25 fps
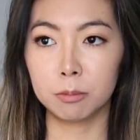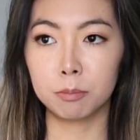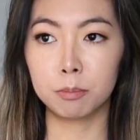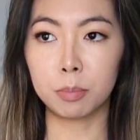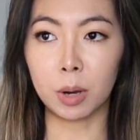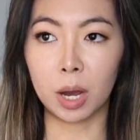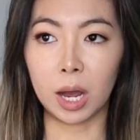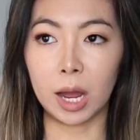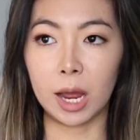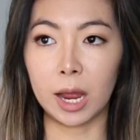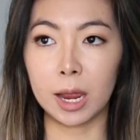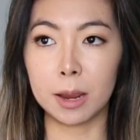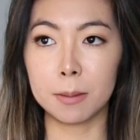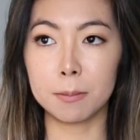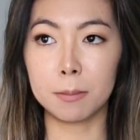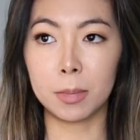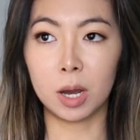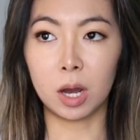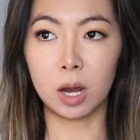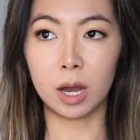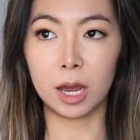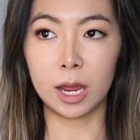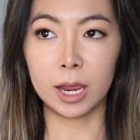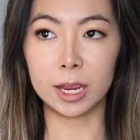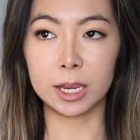by
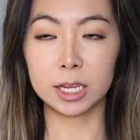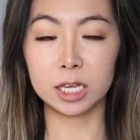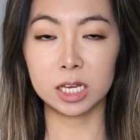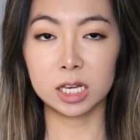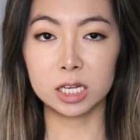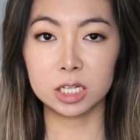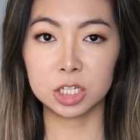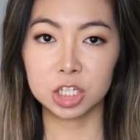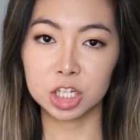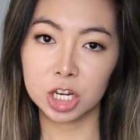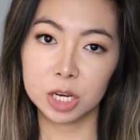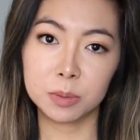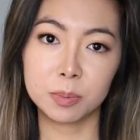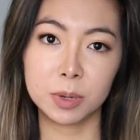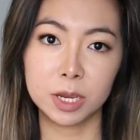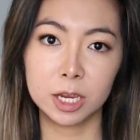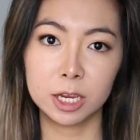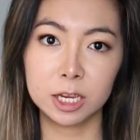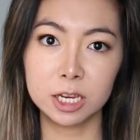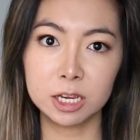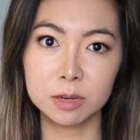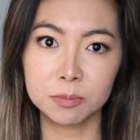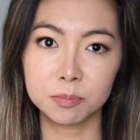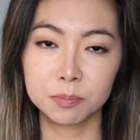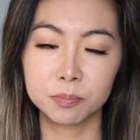my
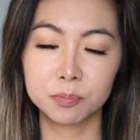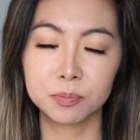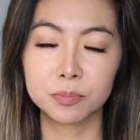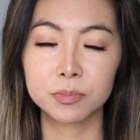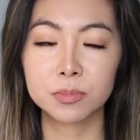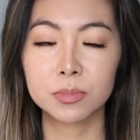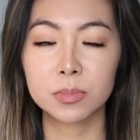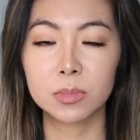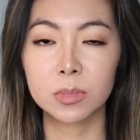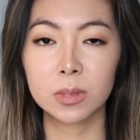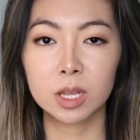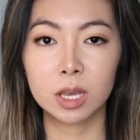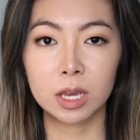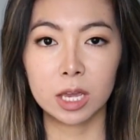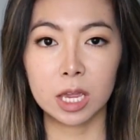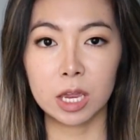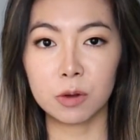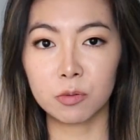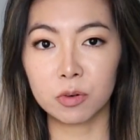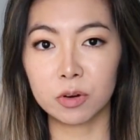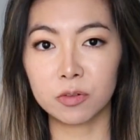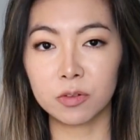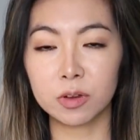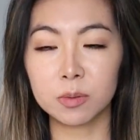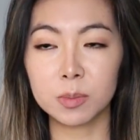GP.
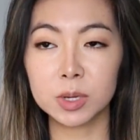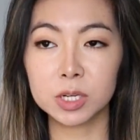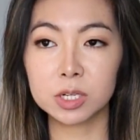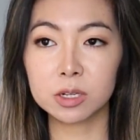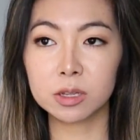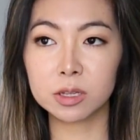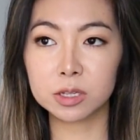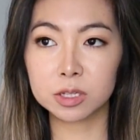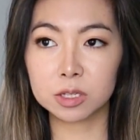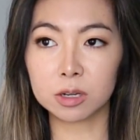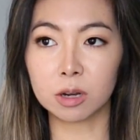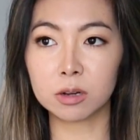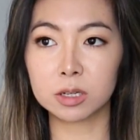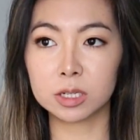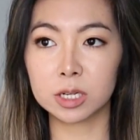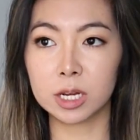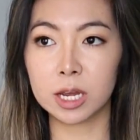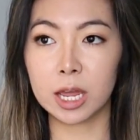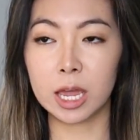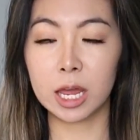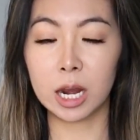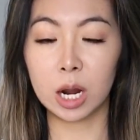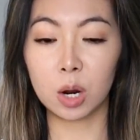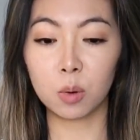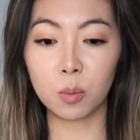He referred me to this doctor,
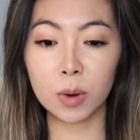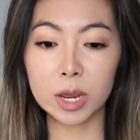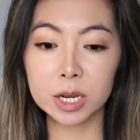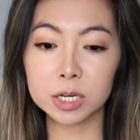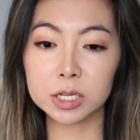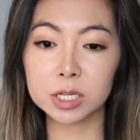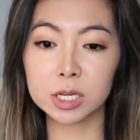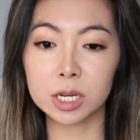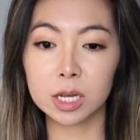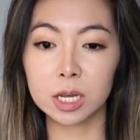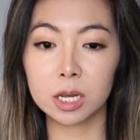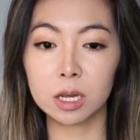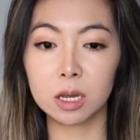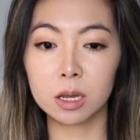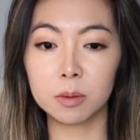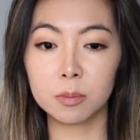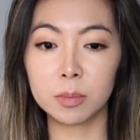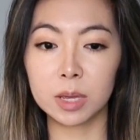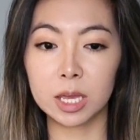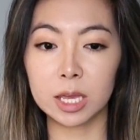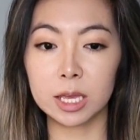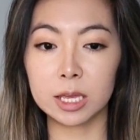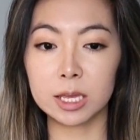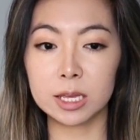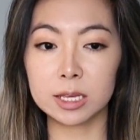and I went to him.
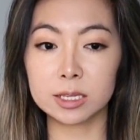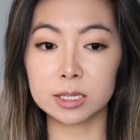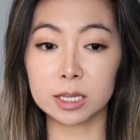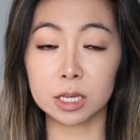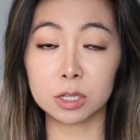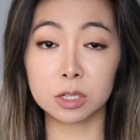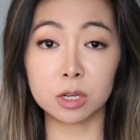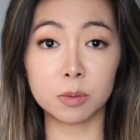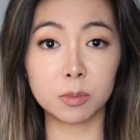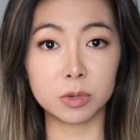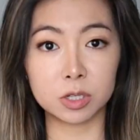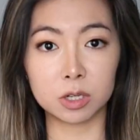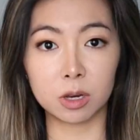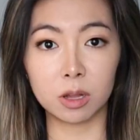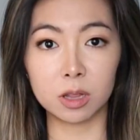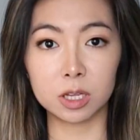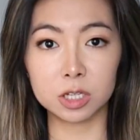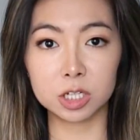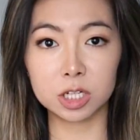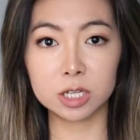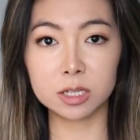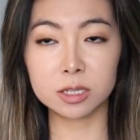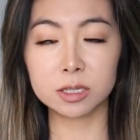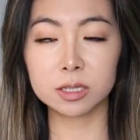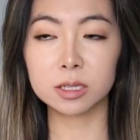He is a
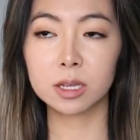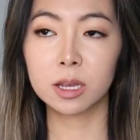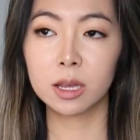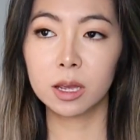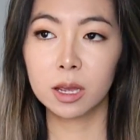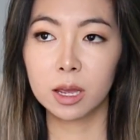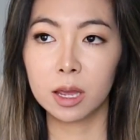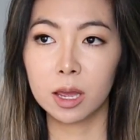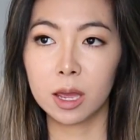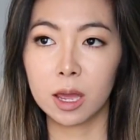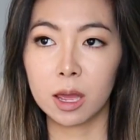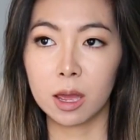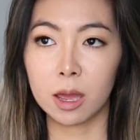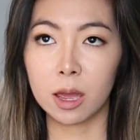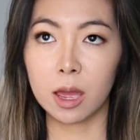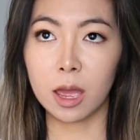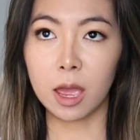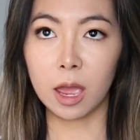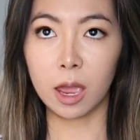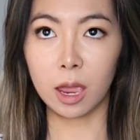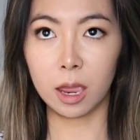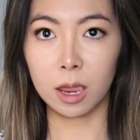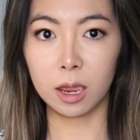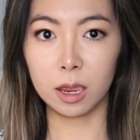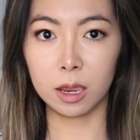dermatologist,
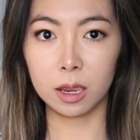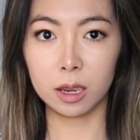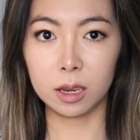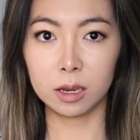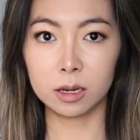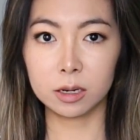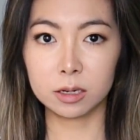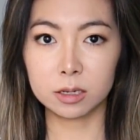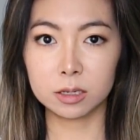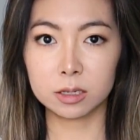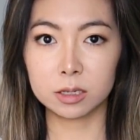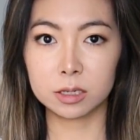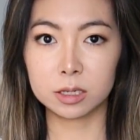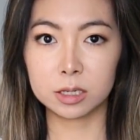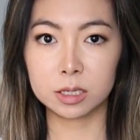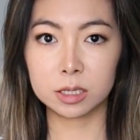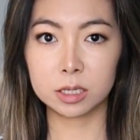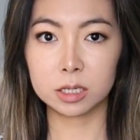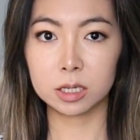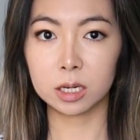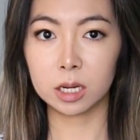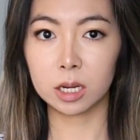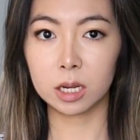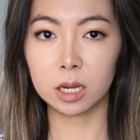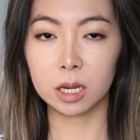and
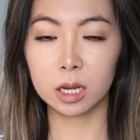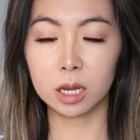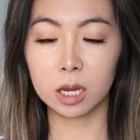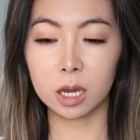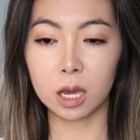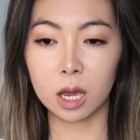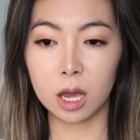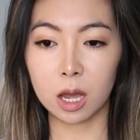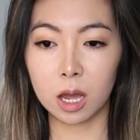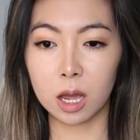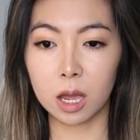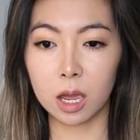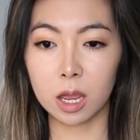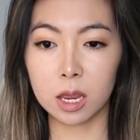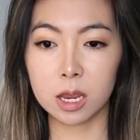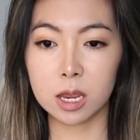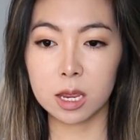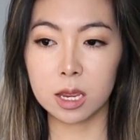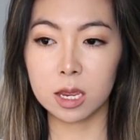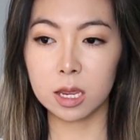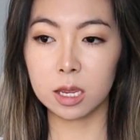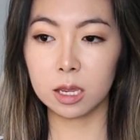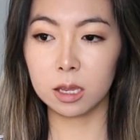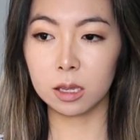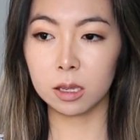
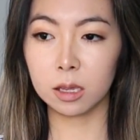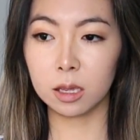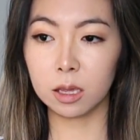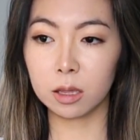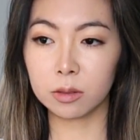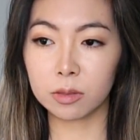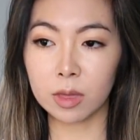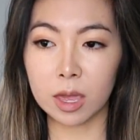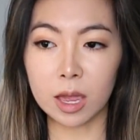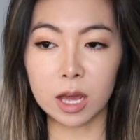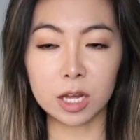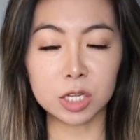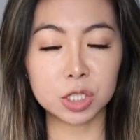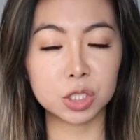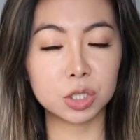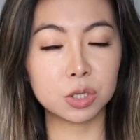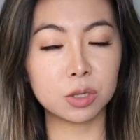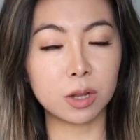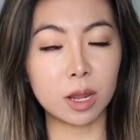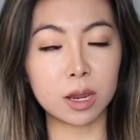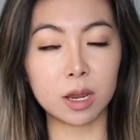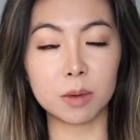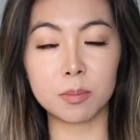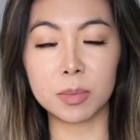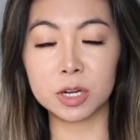they asked you
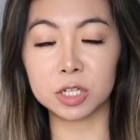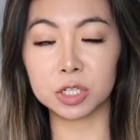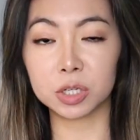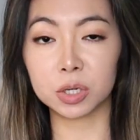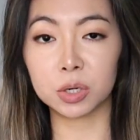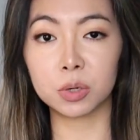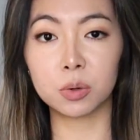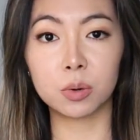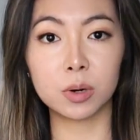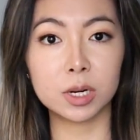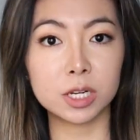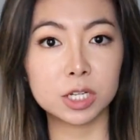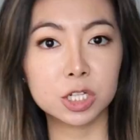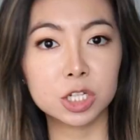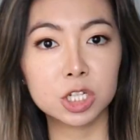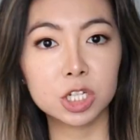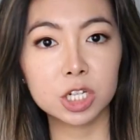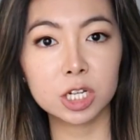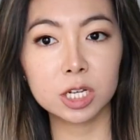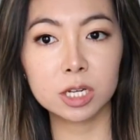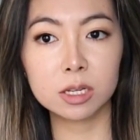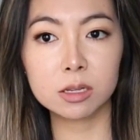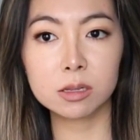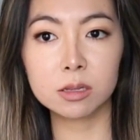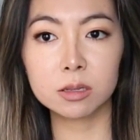like a bunch of
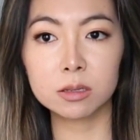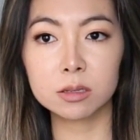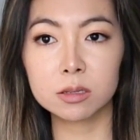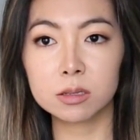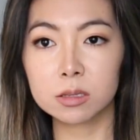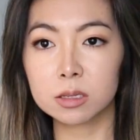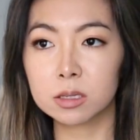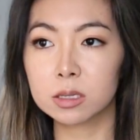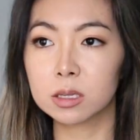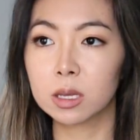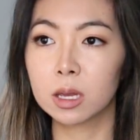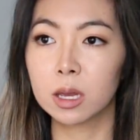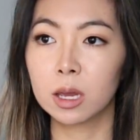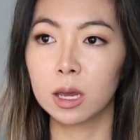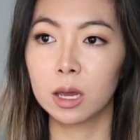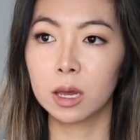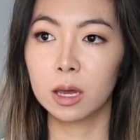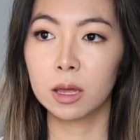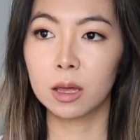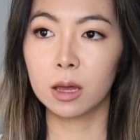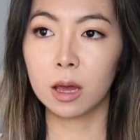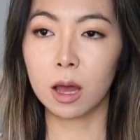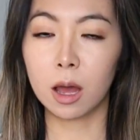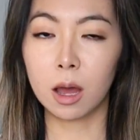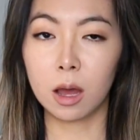questions.
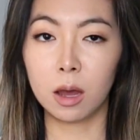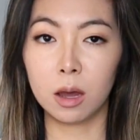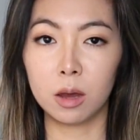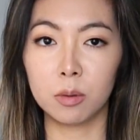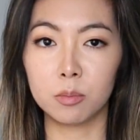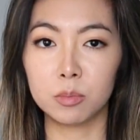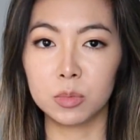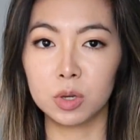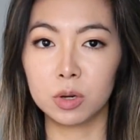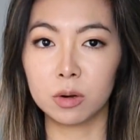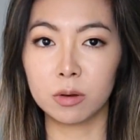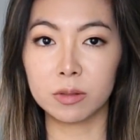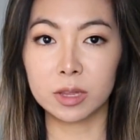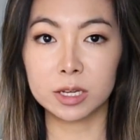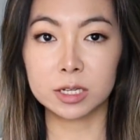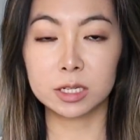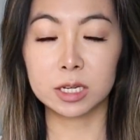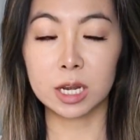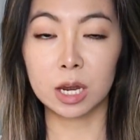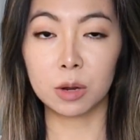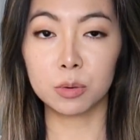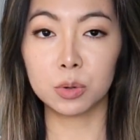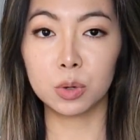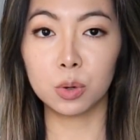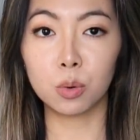You know, they
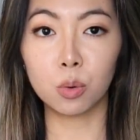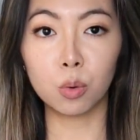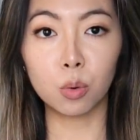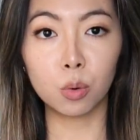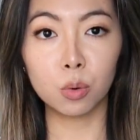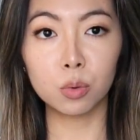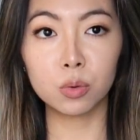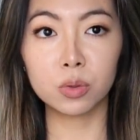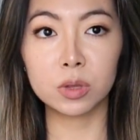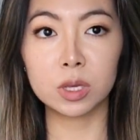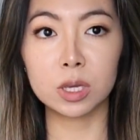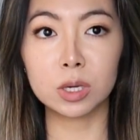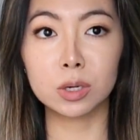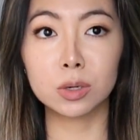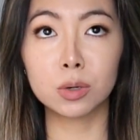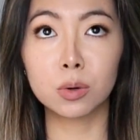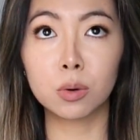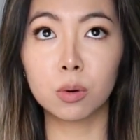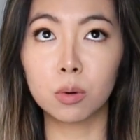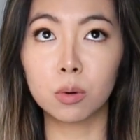tell you all the